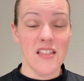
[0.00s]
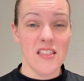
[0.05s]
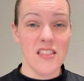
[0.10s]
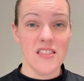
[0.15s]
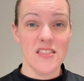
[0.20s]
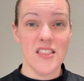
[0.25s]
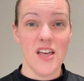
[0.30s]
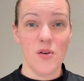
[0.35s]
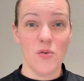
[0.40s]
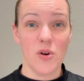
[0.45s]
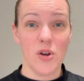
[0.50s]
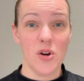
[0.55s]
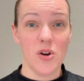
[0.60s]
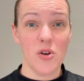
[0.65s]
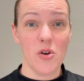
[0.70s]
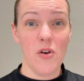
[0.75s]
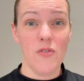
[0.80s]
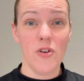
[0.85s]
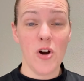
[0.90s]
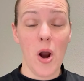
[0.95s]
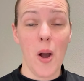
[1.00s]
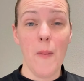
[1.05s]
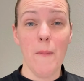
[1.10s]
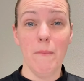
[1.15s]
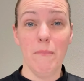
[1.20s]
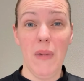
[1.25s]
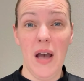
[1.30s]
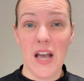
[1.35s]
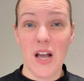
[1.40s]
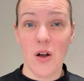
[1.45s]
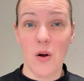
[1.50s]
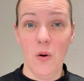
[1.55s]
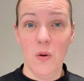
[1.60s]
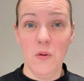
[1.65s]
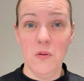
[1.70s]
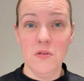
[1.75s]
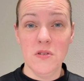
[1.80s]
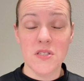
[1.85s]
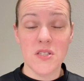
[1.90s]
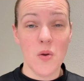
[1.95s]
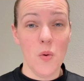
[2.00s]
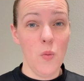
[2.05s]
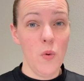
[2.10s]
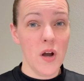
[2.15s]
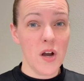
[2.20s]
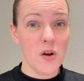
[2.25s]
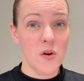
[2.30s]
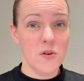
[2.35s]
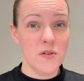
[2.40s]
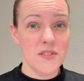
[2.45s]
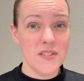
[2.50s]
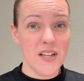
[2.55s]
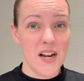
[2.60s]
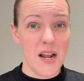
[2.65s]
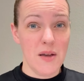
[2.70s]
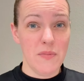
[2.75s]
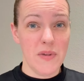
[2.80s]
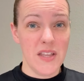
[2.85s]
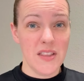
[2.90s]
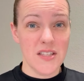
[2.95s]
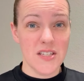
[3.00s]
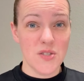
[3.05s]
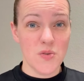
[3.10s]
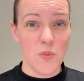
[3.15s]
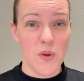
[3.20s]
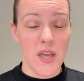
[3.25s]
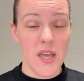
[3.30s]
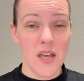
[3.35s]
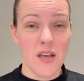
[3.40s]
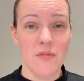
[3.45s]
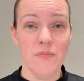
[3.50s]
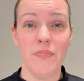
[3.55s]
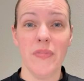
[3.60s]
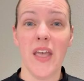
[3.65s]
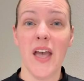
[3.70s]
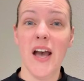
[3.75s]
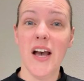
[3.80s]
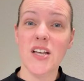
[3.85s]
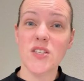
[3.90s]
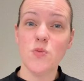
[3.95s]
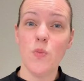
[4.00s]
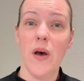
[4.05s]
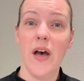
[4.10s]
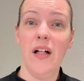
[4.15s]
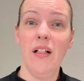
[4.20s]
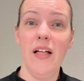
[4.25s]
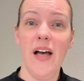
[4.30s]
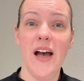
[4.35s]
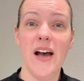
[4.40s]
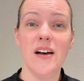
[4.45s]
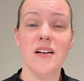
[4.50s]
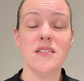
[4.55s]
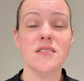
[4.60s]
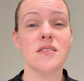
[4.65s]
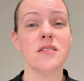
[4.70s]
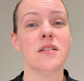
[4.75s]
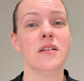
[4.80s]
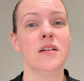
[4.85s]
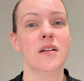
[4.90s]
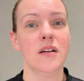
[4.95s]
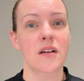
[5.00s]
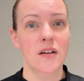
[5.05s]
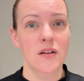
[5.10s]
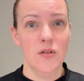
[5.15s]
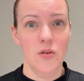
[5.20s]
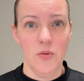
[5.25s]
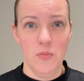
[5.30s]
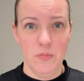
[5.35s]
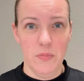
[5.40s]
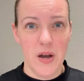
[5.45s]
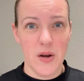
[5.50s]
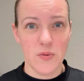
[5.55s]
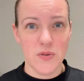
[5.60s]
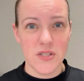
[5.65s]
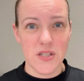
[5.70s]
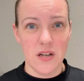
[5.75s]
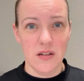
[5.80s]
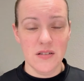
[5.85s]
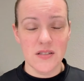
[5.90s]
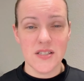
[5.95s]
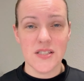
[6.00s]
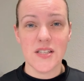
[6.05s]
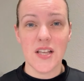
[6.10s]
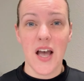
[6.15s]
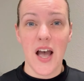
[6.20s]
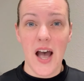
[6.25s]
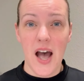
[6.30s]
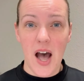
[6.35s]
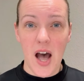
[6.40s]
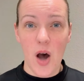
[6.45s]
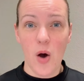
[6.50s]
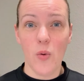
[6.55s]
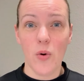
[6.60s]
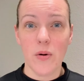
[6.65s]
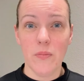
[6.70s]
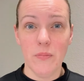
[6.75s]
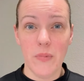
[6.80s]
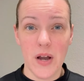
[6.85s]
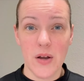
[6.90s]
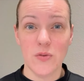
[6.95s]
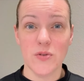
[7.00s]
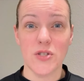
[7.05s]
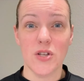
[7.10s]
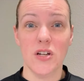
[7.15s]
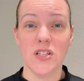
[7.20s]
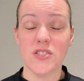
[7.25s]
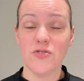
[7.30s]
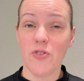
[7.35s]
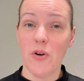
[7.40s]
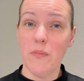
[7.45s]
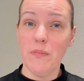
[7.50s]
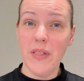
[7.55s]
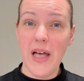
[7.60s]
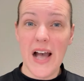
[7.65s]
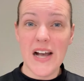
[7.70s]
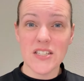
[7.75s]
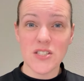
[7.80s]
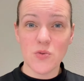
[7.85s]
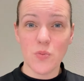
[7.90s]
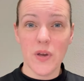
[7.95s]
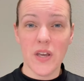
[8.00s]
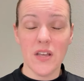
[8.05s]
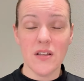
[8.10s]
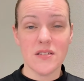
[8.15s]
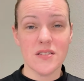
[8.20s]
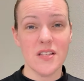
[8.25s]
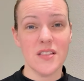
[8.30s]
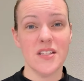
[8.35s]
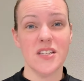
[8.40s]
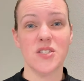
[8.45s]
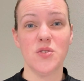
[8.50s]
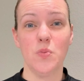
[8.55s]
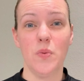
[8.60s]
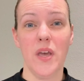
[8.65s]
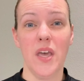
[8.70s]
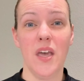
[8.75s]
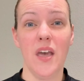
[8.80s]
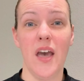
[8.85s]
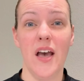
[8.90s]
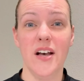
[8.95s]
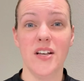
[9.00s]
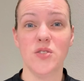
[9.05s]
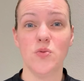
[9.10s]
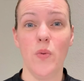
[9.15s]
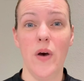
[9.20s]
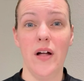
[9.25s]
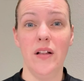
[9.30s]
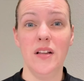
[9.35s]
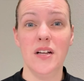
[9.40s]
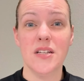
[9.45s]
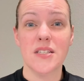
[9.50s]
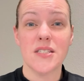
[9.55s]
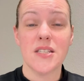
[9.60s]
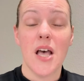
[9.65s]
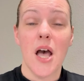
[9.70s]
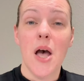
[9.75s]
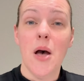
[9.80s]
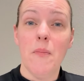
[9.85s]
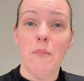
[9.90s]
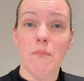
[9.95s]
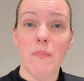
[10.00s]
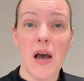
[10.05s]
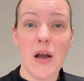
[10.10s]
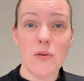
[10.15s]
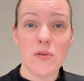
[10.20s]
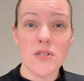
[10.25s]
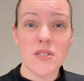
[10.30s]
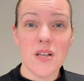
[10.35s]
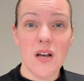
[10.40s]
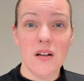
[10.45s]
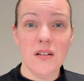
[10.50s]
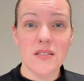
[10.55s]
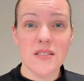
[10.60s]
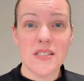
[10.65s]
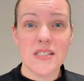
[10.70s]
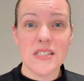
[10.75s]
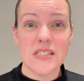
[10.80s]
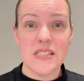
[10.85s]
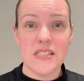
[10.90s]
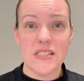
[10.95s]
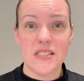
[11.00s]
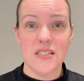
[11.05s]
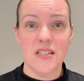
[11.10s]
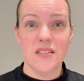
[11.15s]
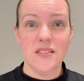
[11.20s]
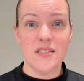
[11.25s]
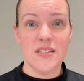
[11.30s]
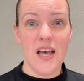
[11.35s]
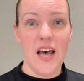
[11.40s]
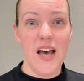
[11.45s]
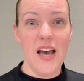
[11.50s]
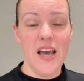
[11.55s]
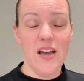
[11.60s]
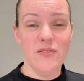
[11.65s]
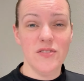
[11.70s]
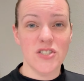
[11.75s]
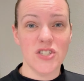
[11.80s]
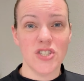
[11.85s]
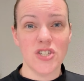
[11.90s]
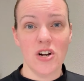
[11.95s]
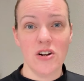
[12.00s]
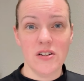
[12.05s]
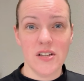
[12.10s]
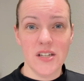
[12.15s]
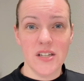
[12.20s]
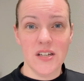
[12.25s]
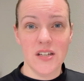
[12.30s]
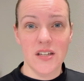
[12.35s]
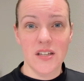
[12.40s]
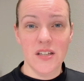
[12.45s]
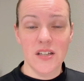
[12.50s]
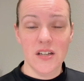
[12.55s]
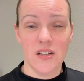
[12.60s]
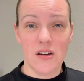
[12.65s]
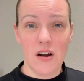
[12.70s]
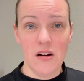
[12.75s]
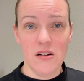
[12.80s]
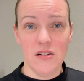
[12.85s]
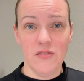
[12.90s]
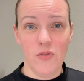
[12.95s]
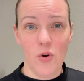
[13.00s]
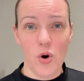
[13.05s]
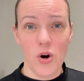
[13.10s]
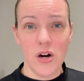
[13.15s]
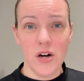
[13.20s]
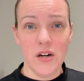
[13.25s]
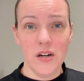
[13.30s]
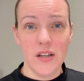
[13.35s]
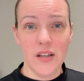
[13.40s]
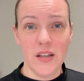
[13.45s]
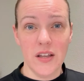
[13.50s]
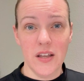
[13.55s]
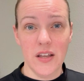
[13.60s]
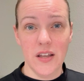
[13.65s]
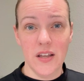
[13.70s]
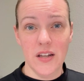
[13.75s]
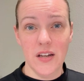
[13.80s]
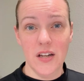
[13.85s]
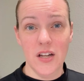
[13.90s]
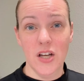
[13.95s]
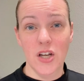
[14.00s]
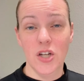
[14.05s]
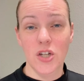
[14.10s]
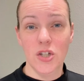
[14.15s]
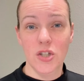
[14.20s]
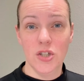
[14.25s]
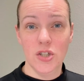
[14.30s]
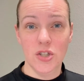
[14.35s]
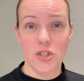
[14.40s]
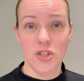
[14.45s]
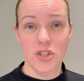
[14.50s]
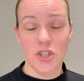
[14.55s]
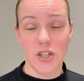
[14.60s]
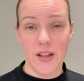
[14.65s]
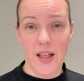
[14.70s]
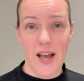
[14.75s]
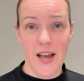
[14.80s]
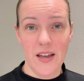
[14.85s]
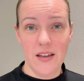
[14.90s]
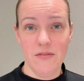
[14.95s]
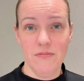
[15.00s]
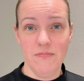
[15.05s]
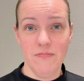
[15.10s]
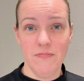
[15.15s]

Then we're going to go over my goals, what goals did I meet this week, as well as my results. How are my results from last week to this week, as well as my results since I've started carnivore in July.